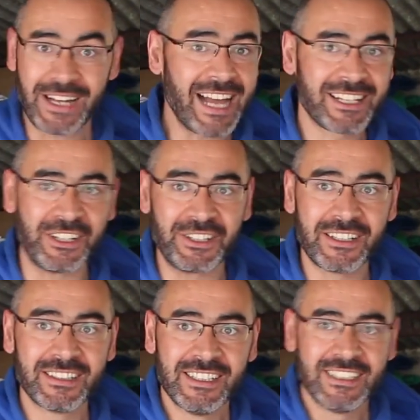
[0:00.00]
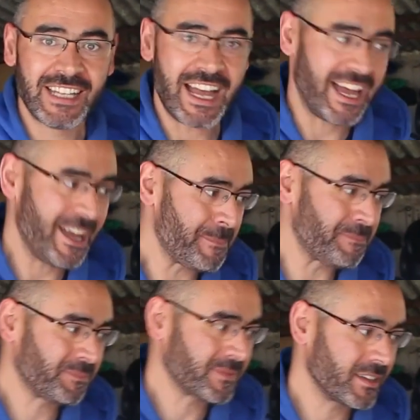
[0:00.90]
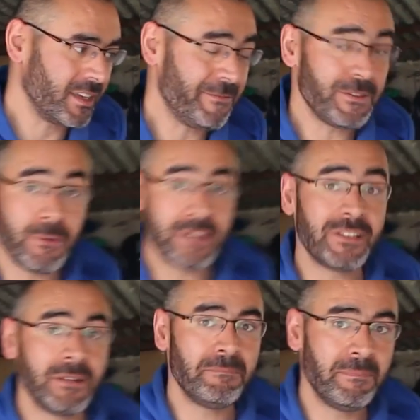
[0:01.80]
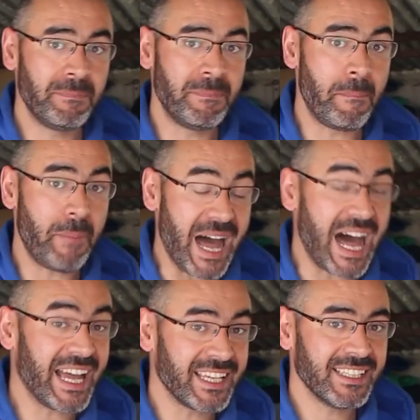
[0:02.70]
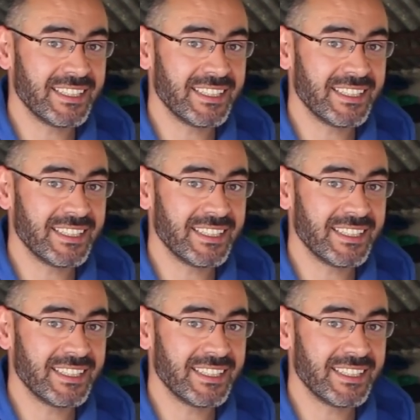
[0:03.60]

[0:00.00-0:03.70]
I couldn't. If you were to buy